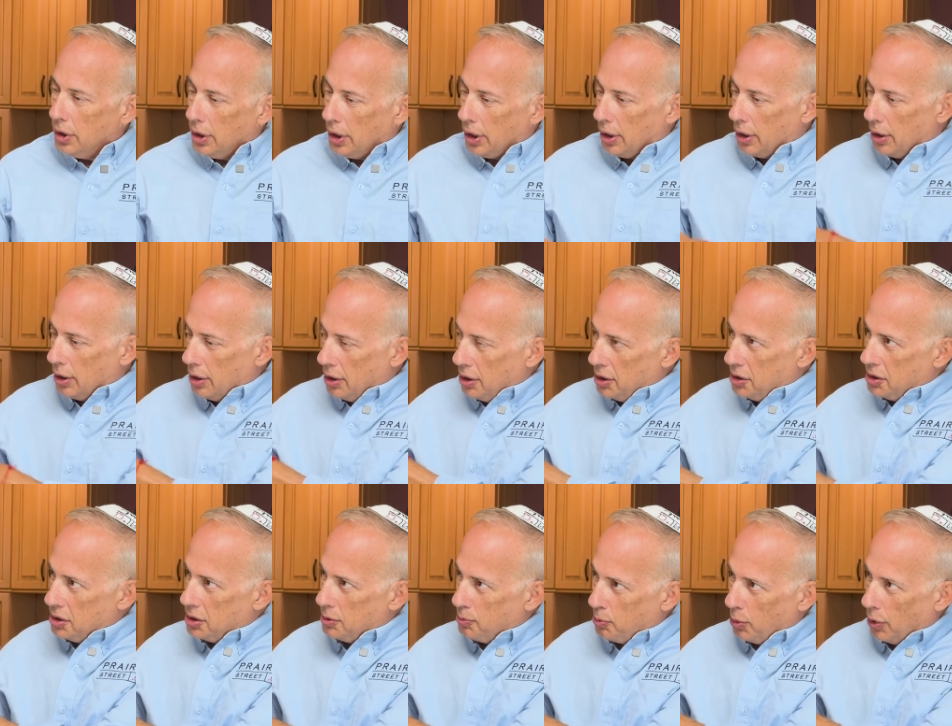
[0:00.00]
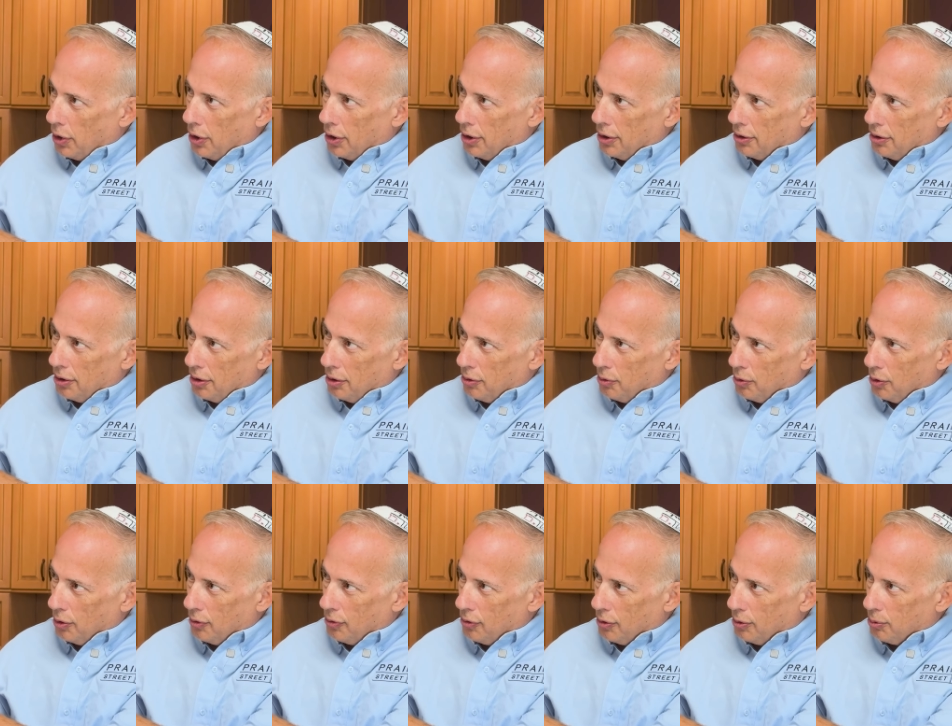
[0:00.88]
and this part of the
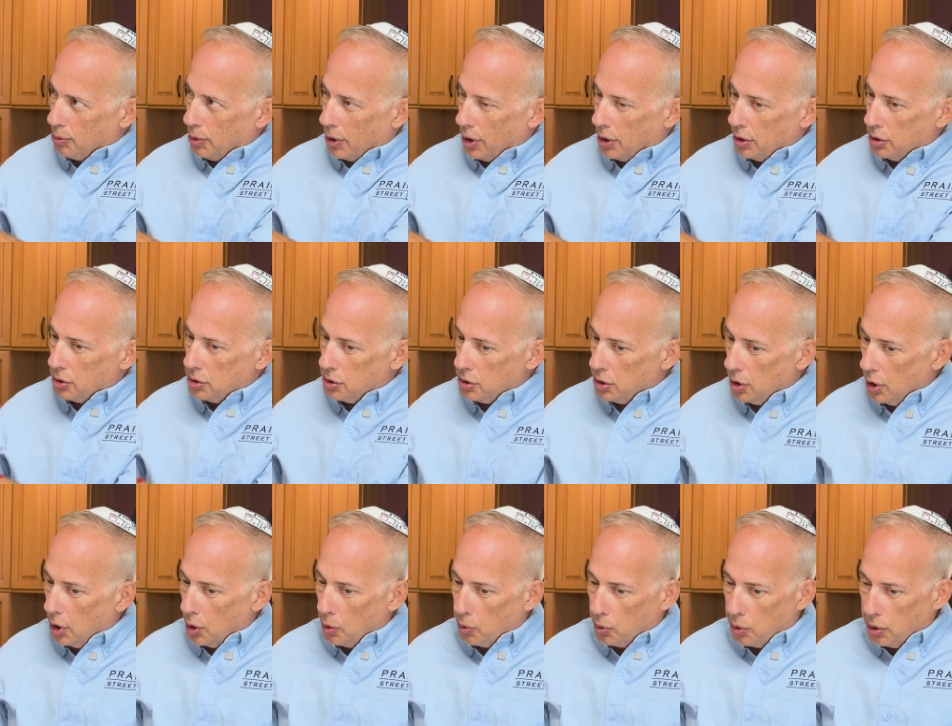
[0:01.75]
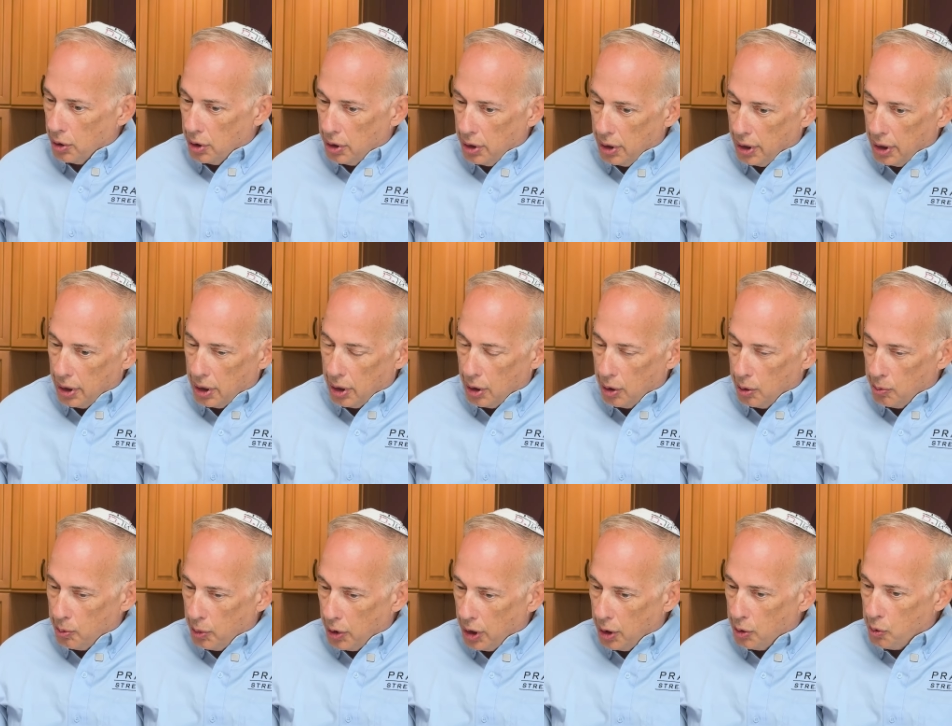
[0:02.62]
three or four pounds we're like
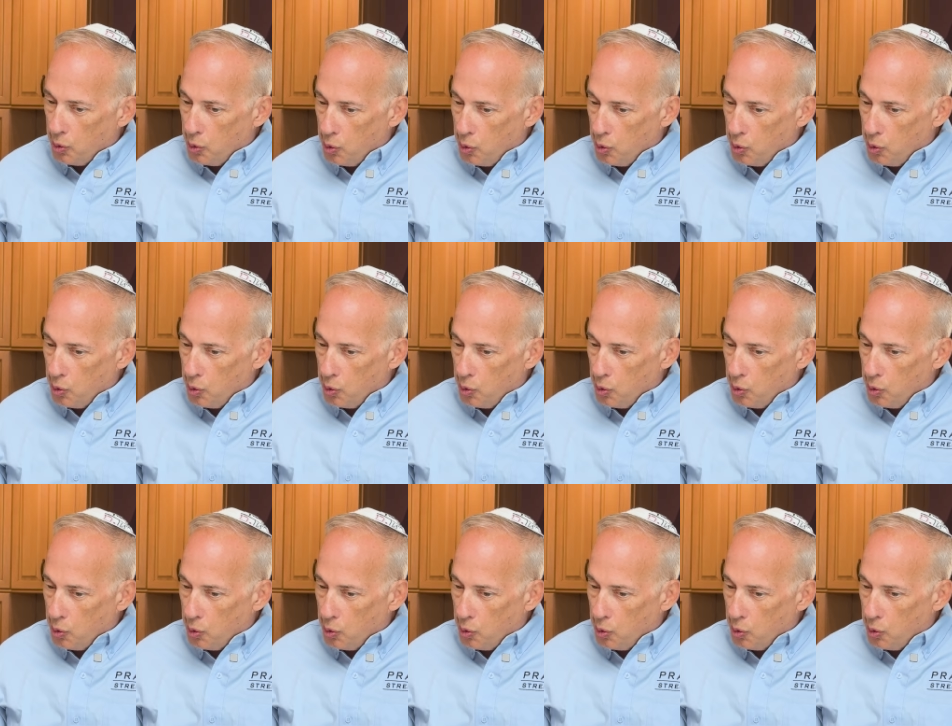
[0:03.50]
about